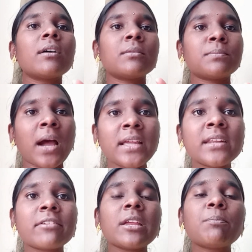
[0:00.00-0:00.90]
by
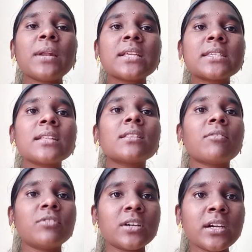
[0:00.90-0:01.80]
replacing the
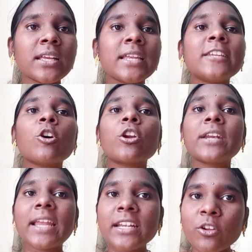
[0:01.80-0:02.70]
word in your
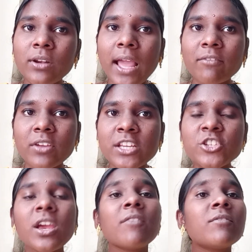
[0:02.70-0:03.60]
native language
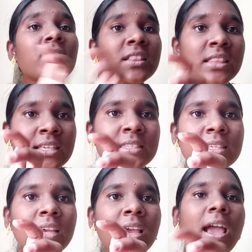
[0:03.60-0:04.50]
with this
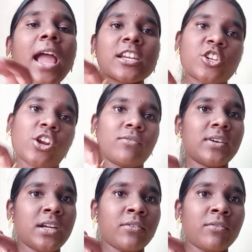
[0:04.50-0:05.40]
action word,